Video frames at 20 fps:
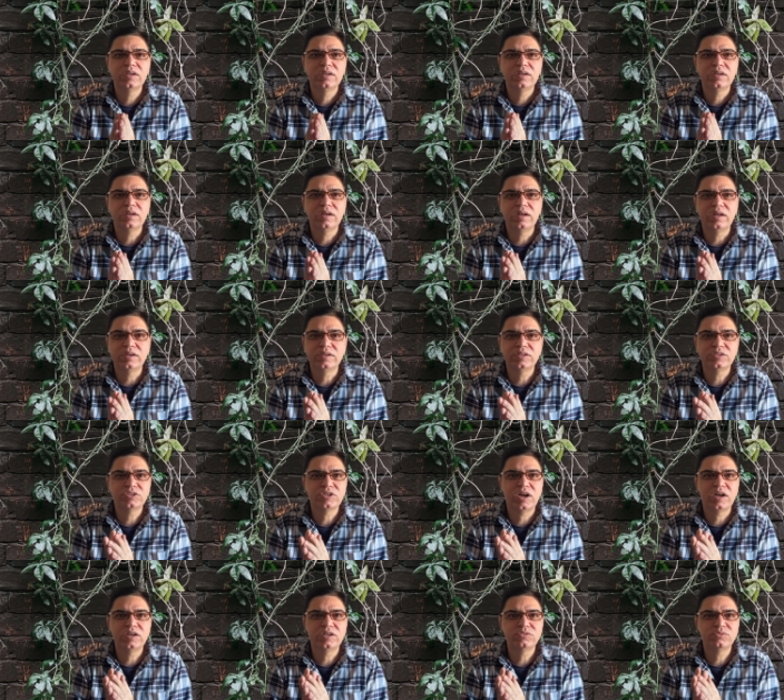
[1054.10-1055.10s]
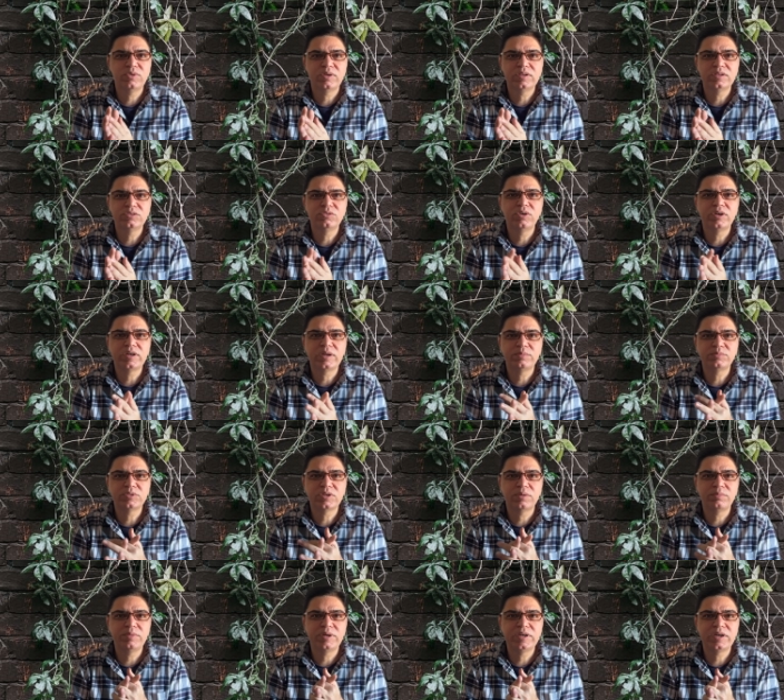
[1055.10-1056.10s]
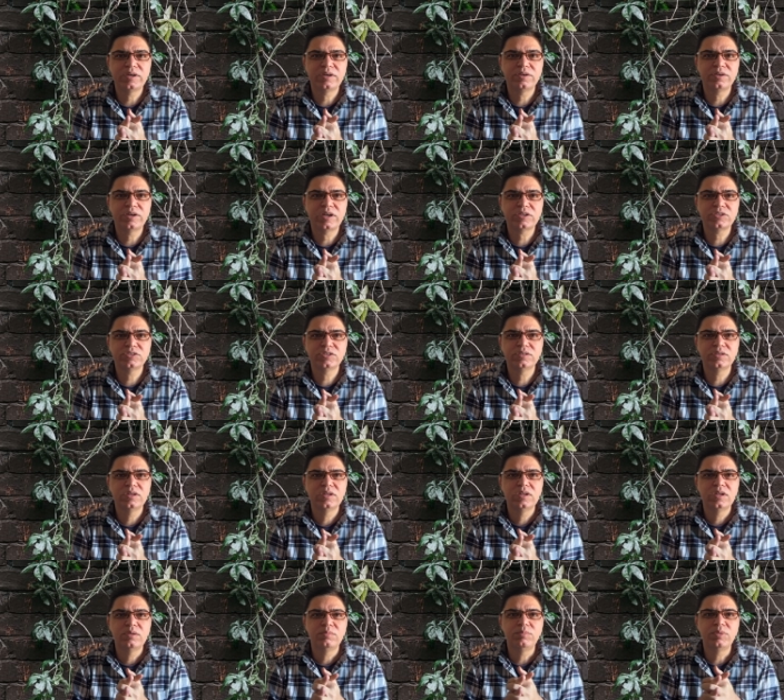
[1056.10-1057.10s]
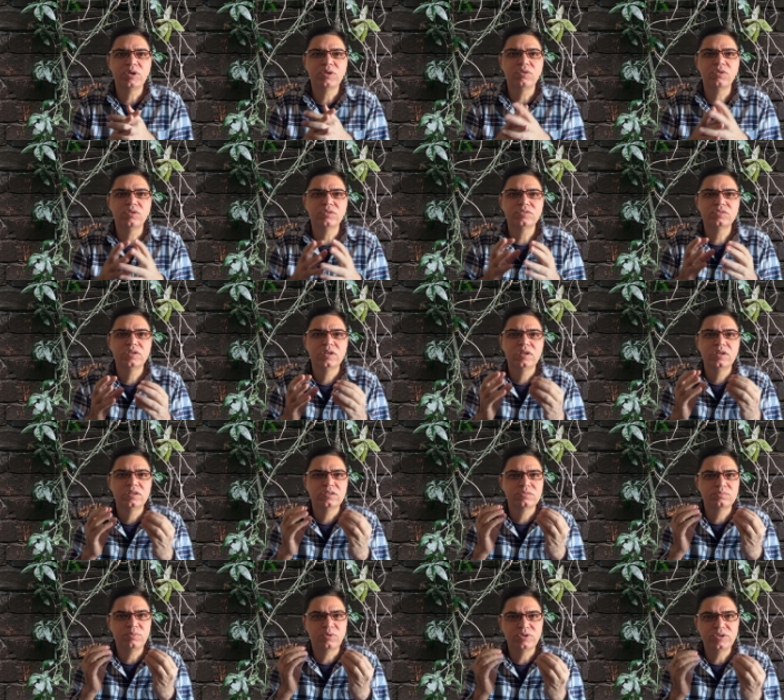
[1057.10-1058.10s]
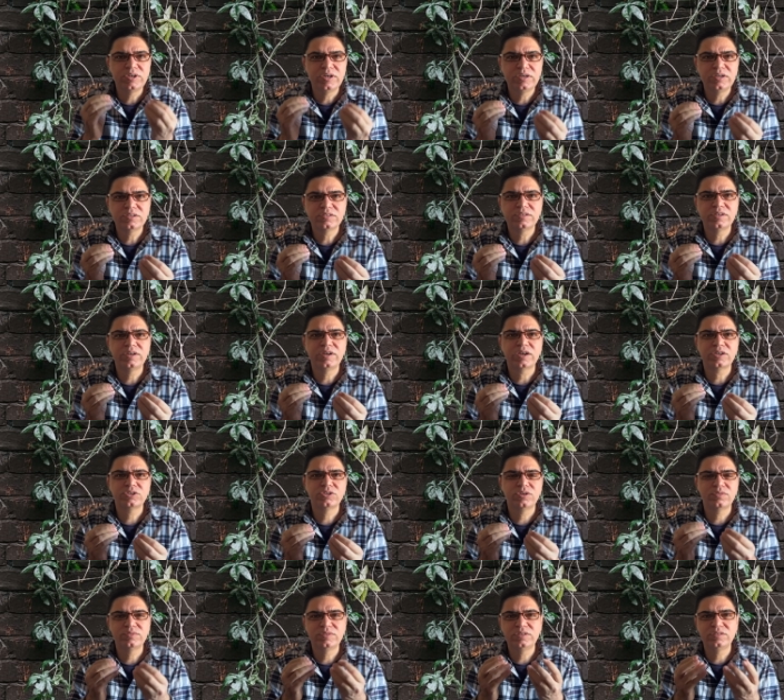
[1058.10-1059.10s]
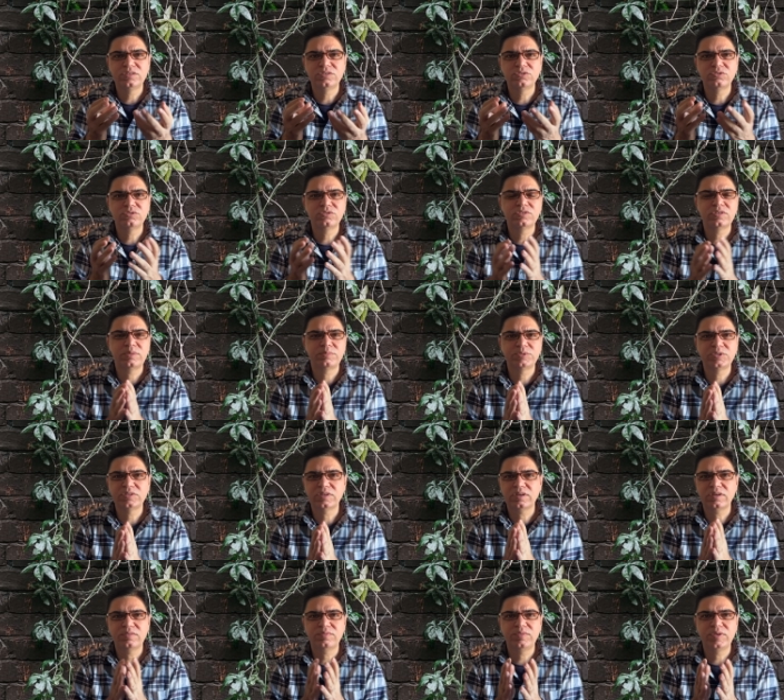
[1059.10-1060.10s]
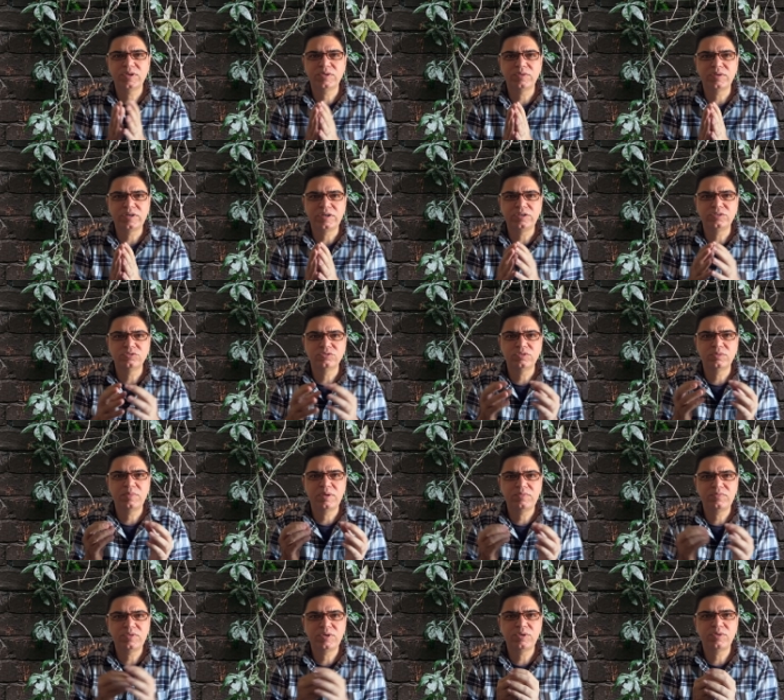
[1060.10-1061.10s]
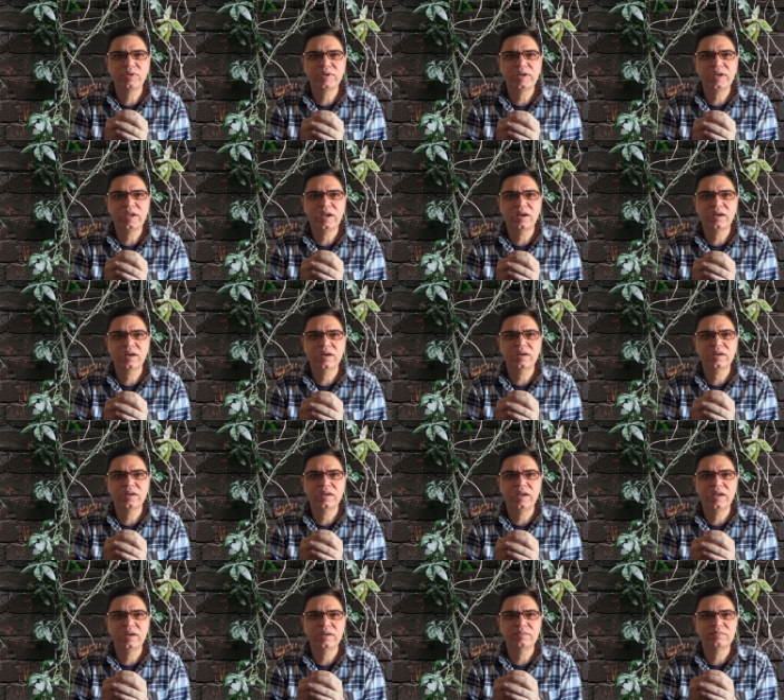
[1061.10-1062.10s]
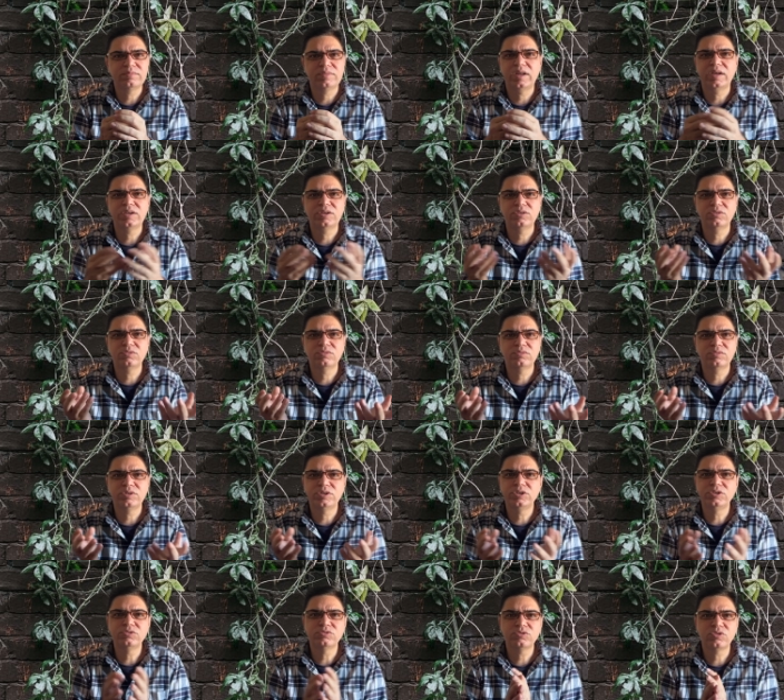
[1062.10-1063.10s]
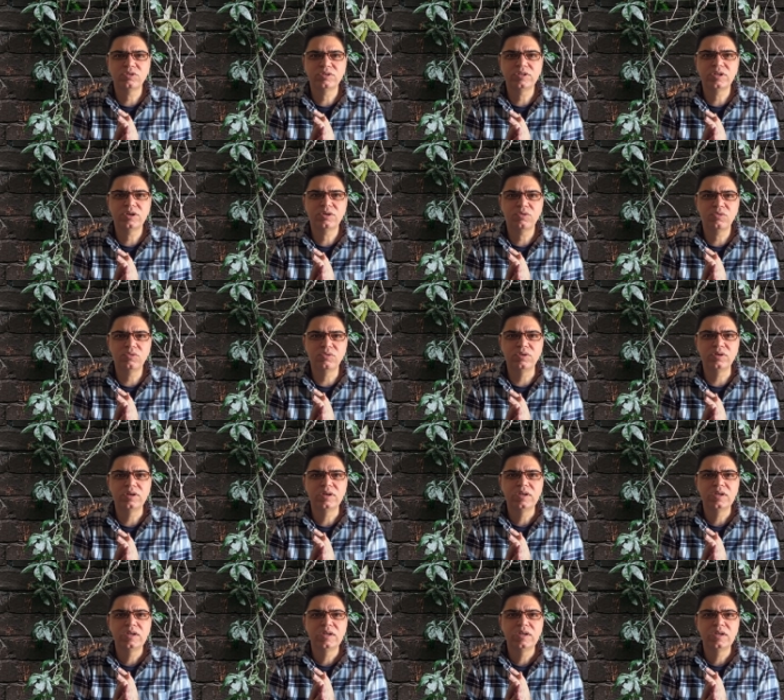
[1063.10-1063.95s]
and the child as well, no attempts are made at reduction, because spontaneous reduction of these intussusceptions occur frequently. So they may frequently occur and reduced on their own.